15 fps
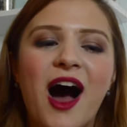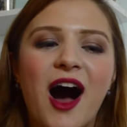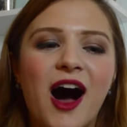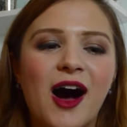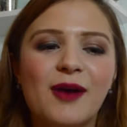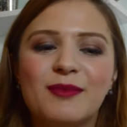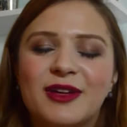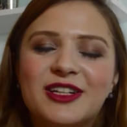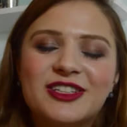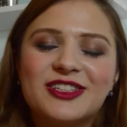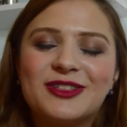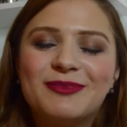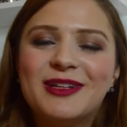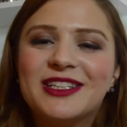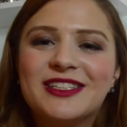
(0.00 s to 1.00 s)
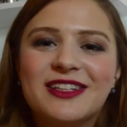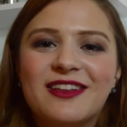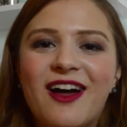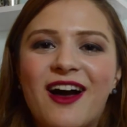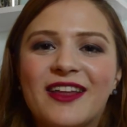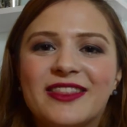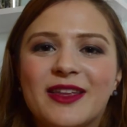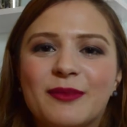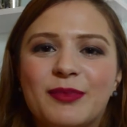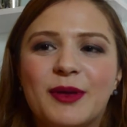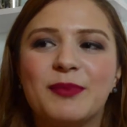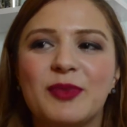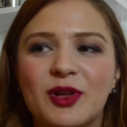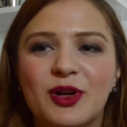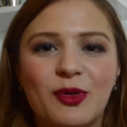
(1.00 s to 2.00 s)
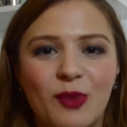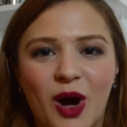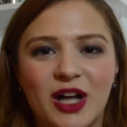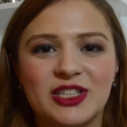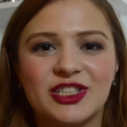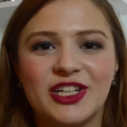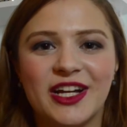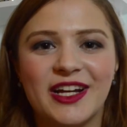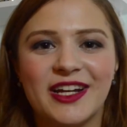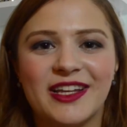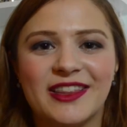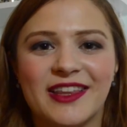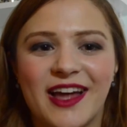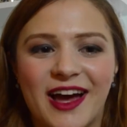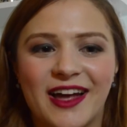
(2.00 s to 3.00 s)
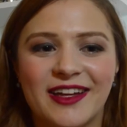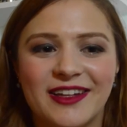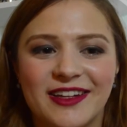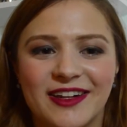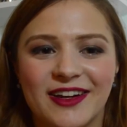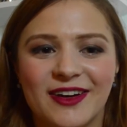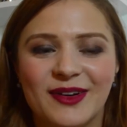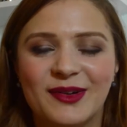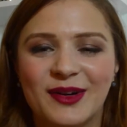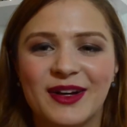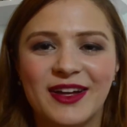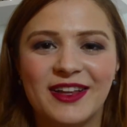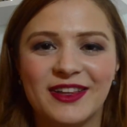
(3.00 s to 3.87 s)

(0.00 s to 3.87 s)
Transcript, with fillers: Um, it just means a lot that people are watching and that, you know,